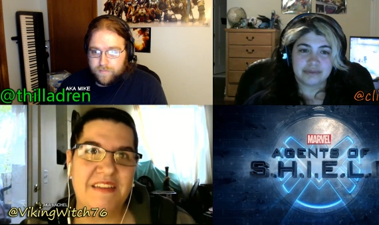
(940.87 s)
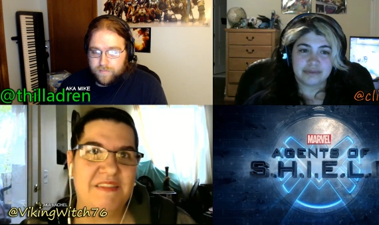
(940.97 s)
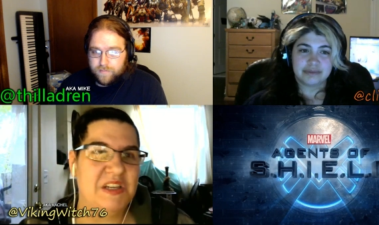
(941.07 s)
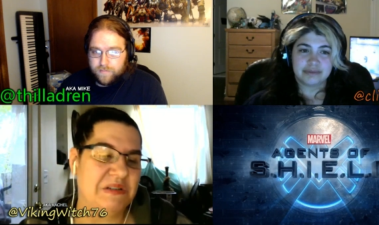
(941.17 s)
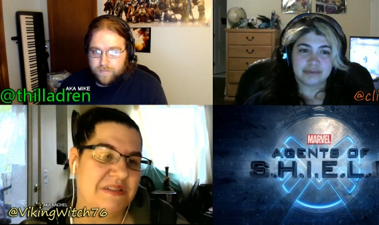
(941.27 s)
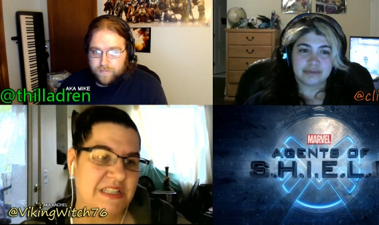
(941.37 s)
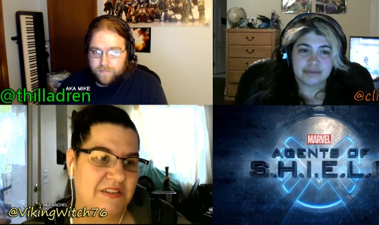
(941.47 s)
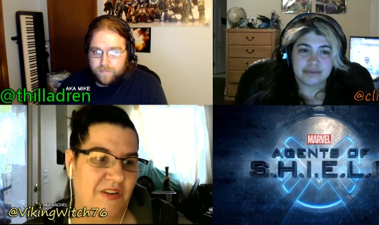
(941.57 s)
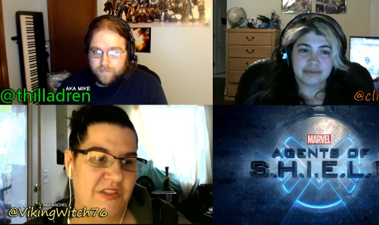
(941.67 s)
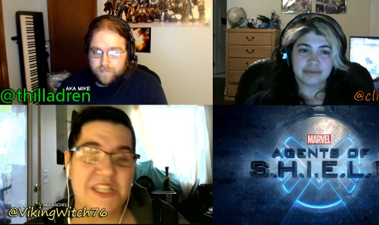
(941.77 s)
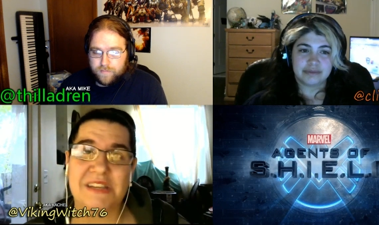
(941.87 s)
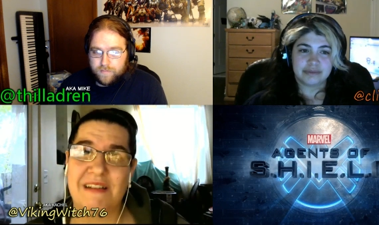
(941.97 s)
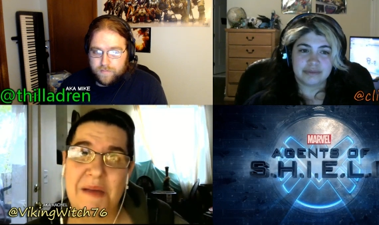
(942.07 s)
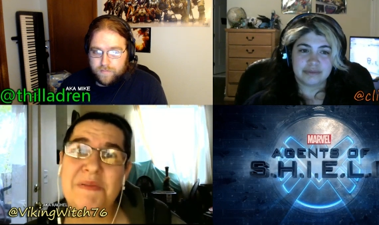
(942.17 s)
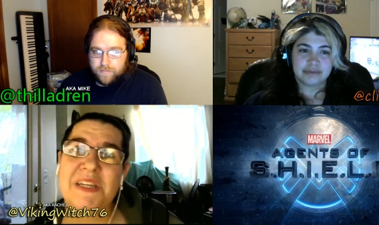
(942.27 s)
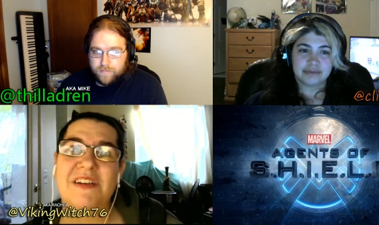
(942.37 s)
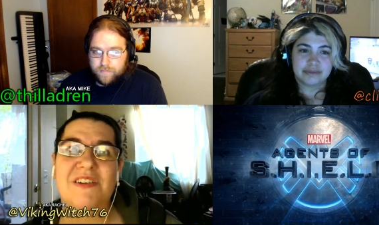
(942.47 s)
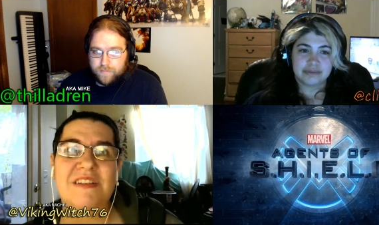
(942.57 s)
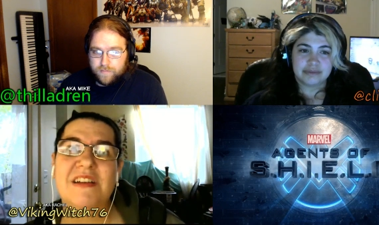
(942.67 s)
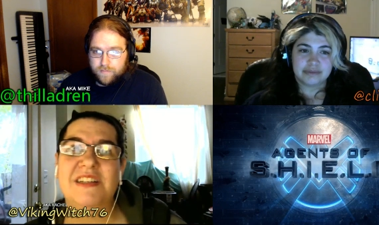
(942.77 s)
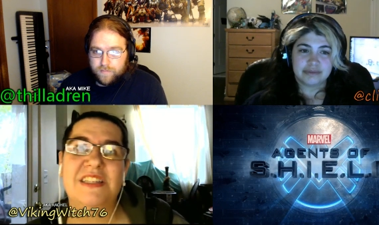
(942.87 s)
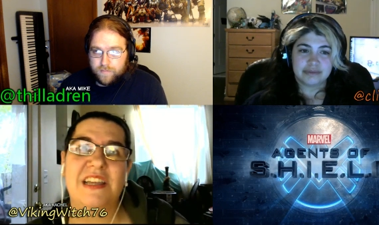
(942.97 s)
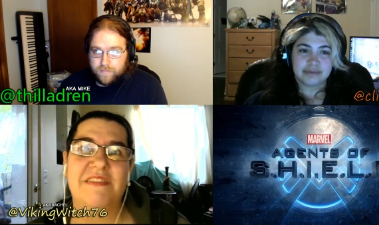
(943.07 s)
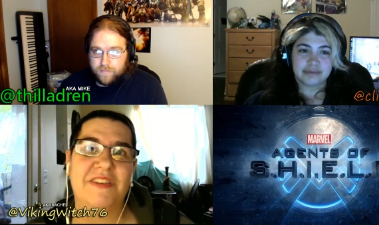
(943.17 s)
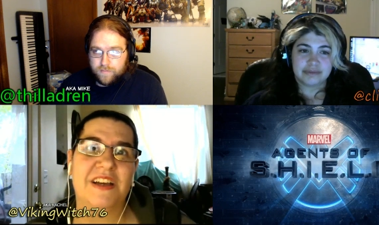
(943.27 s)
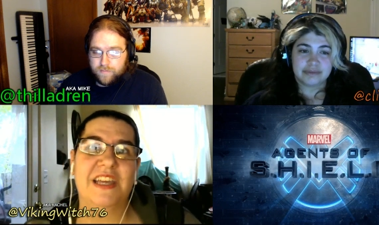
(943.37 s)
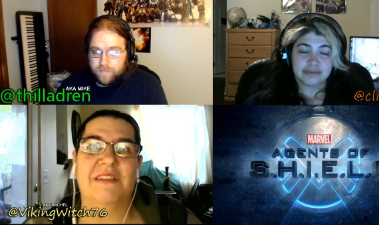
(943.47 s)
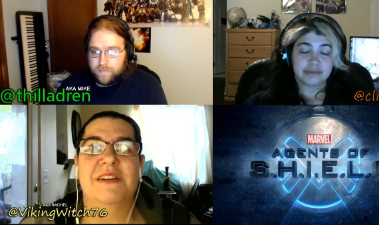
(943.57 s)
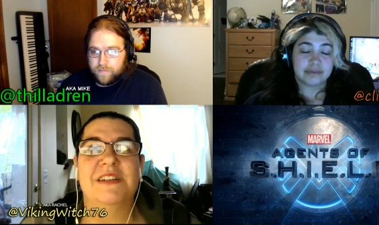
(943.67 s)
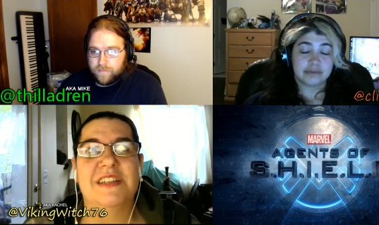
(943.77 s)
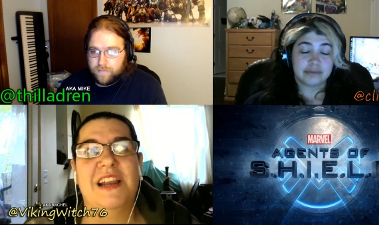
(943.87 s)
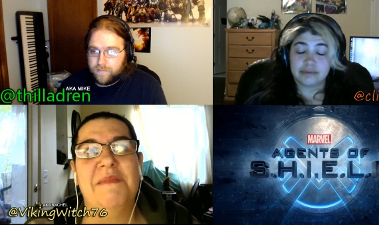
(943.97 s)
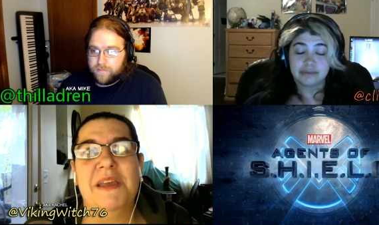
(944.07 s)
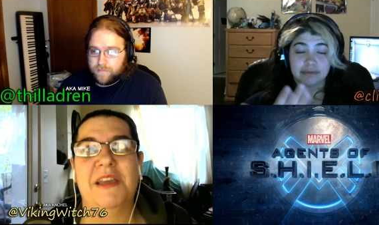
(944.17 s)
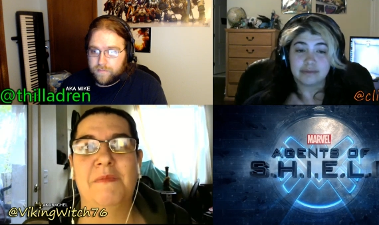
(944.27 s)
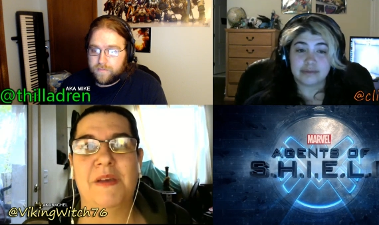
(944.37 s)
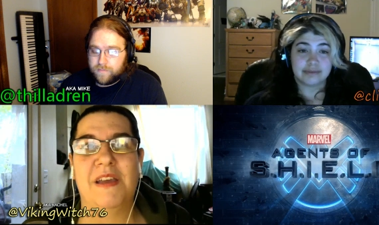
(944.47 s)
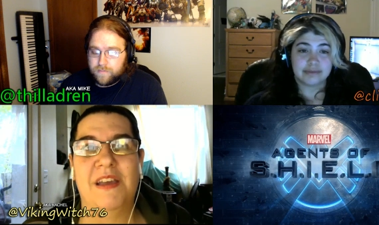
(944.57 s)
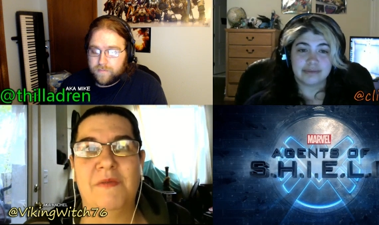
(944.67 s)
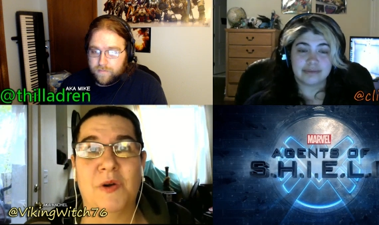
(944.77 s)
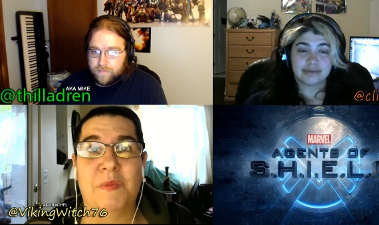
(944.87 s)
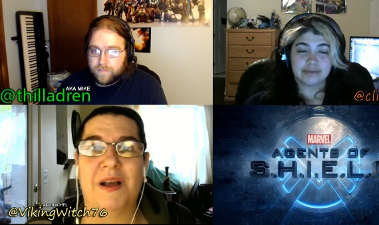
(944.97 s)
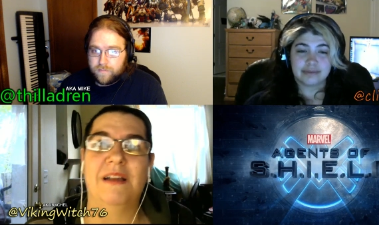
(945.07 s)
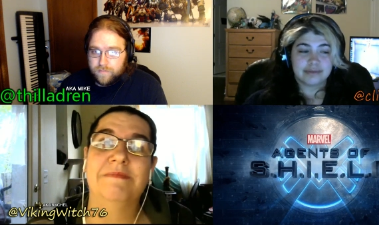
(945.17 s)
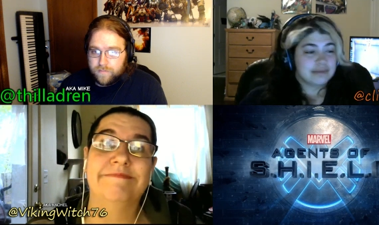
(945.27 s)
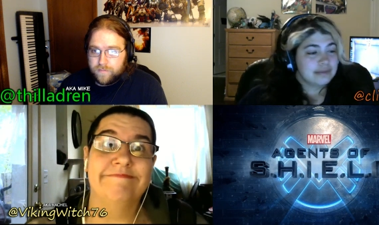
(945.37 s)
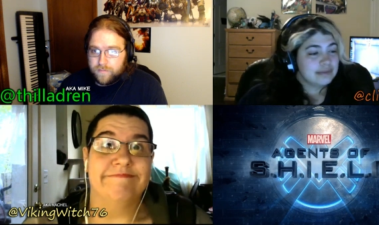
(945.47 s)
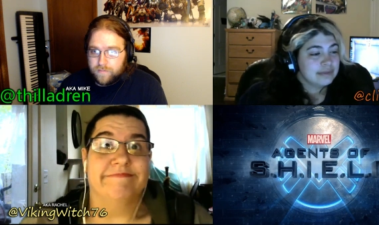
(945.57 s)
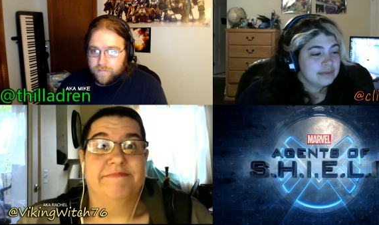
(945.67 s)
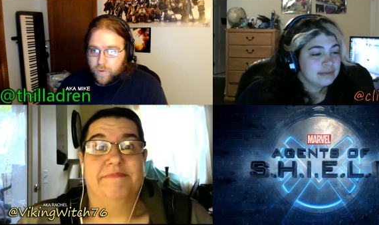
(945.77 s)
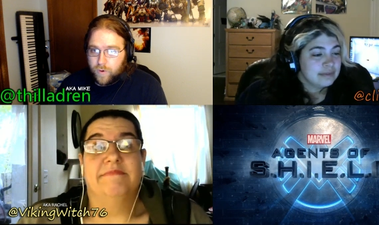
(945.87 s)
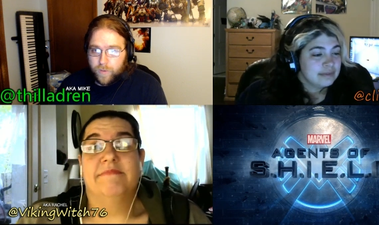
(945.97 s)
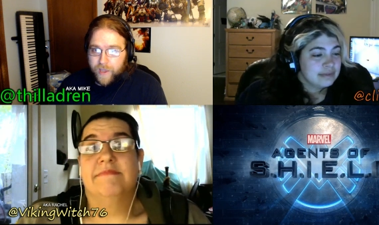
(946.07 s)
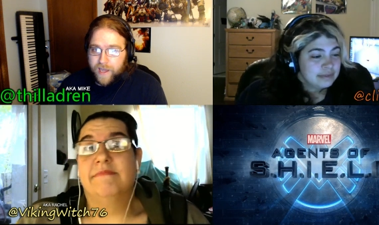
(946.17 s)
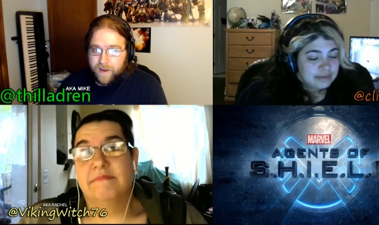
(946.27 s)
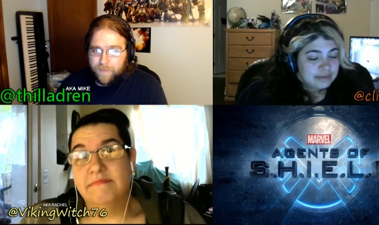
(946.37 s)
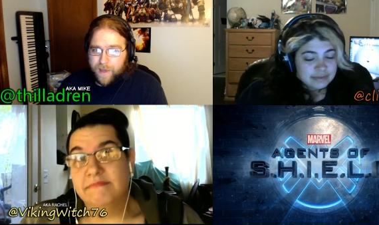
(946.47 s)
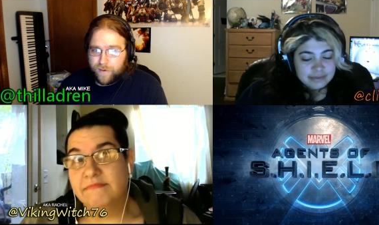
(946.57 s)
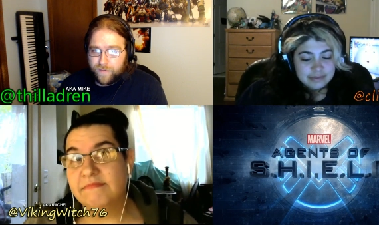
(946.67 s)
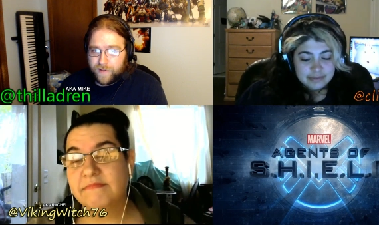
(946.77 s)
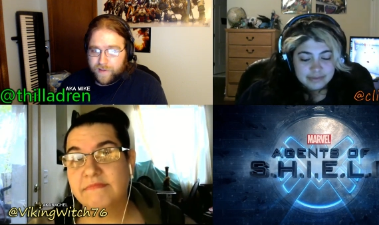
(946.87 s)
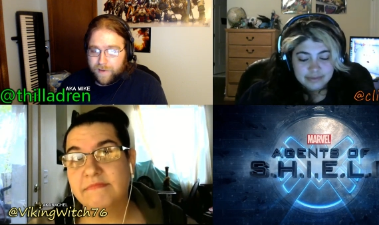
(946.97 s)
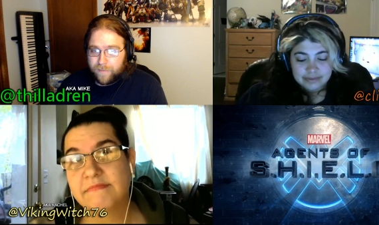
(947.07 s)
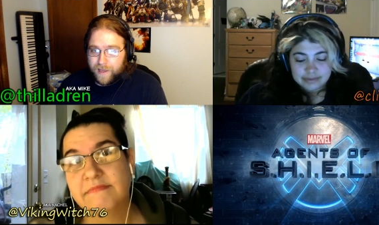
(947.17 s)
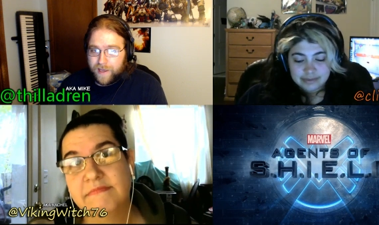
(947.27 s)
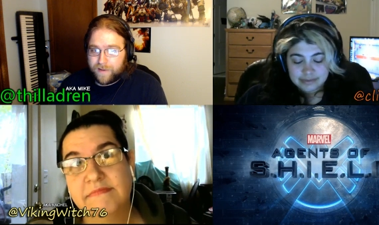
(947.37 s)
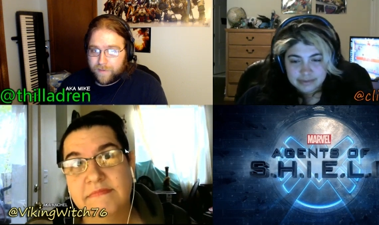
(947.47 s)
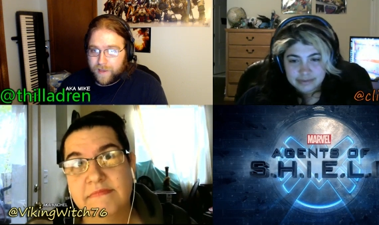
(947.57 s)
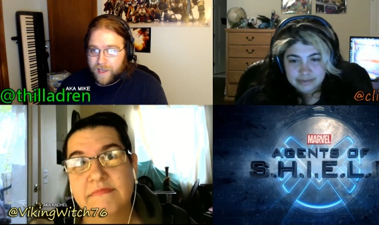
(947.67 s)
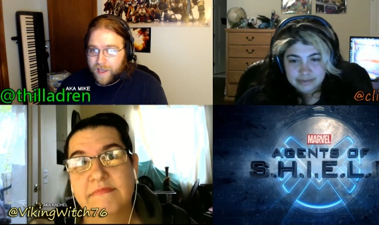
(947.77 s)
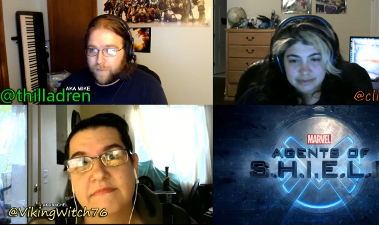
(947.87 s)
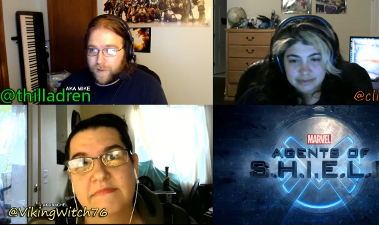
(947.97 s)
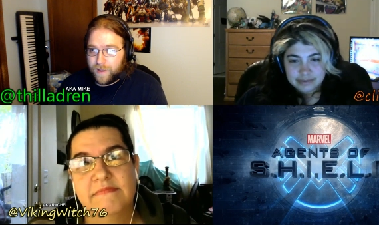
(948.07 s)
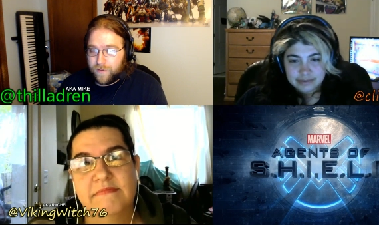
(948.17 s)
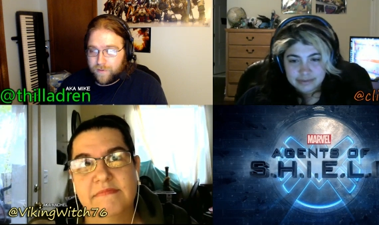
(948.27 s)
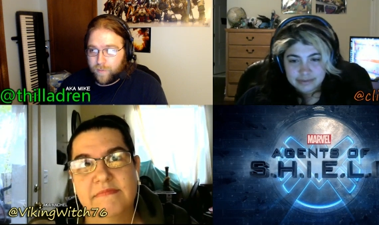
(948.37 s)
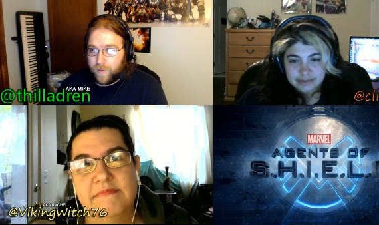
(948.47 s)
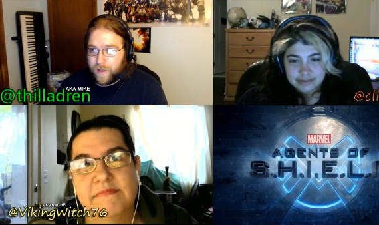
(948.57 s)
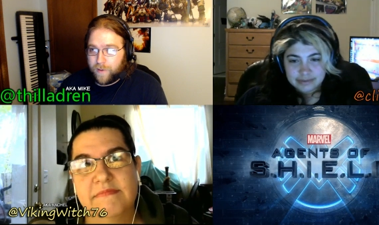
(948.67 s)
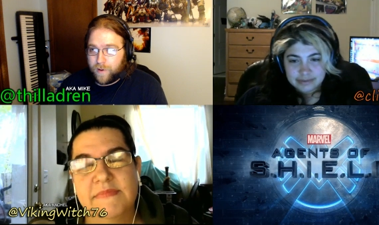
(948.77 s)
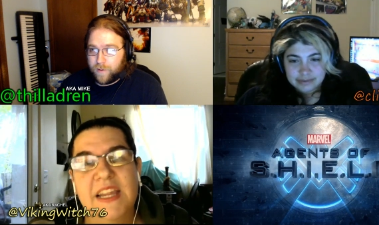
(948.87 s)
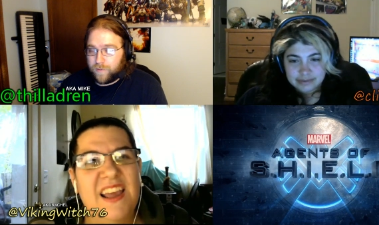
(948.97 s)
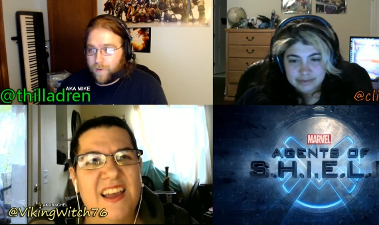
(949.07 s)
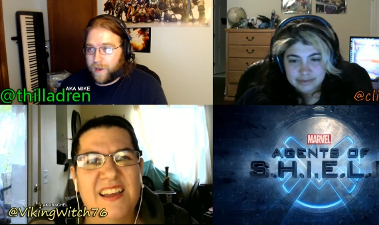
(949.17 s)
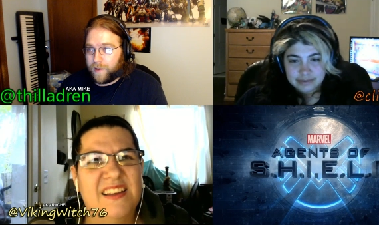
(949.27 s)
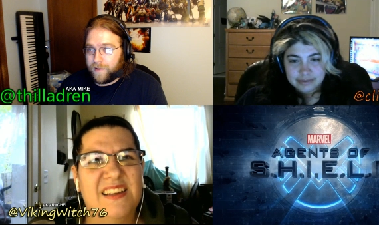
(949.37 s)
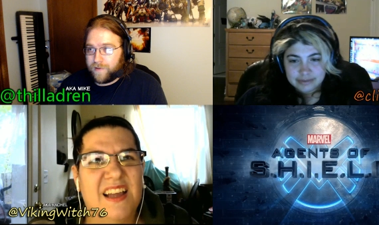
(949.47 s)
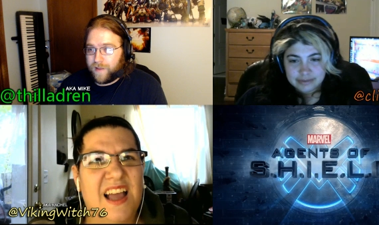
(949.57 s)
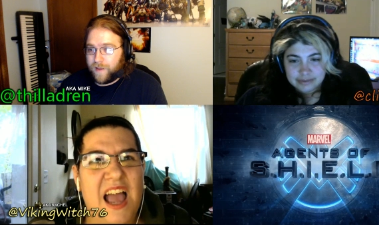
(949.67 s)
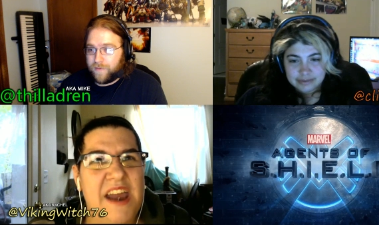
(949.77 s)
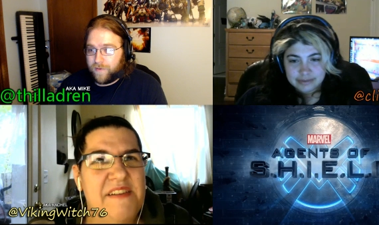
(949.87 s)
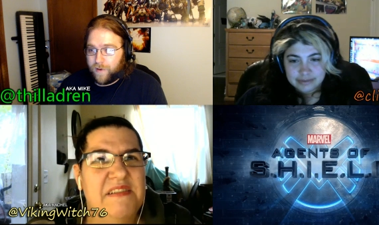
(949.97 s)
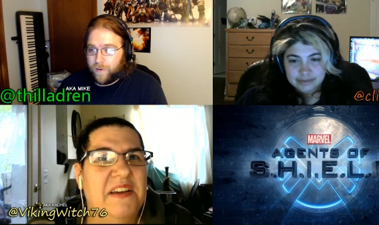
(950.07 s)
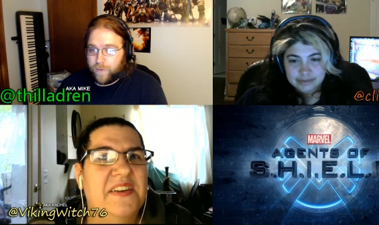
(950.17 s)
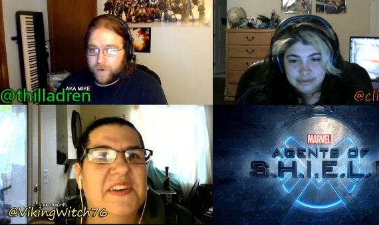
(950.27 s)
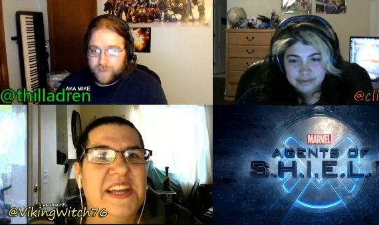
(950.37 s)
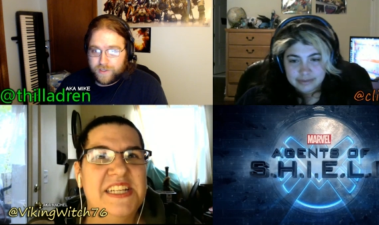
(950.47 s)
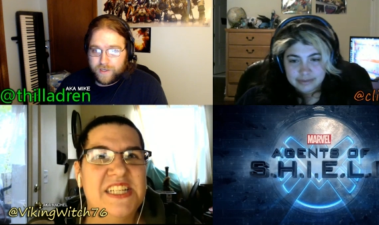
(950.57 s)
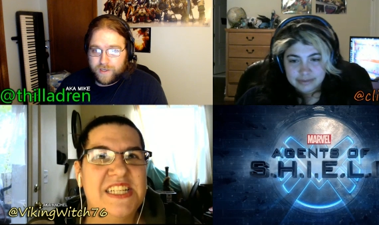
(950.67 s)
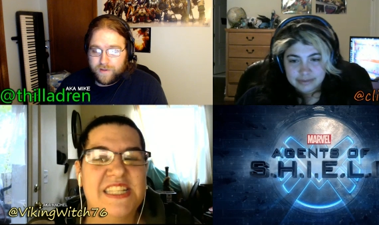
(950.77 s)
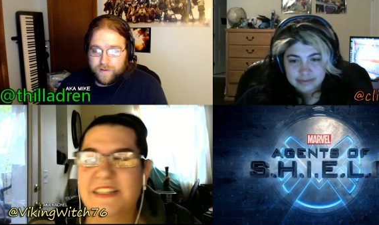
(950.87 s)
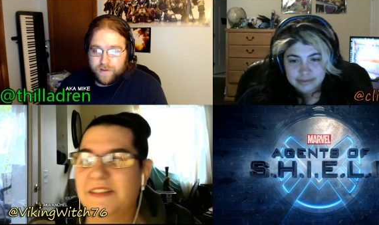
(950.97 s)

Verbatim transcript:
Speaker 1: giving it to us, or they scrapped it, or they just said, fuck it, we're just going to make him a robot.
Speaker 2: Or we had a better villain in mind and we can't really use him without Ghost Rider yeah, and stuff, so we're know. just going to.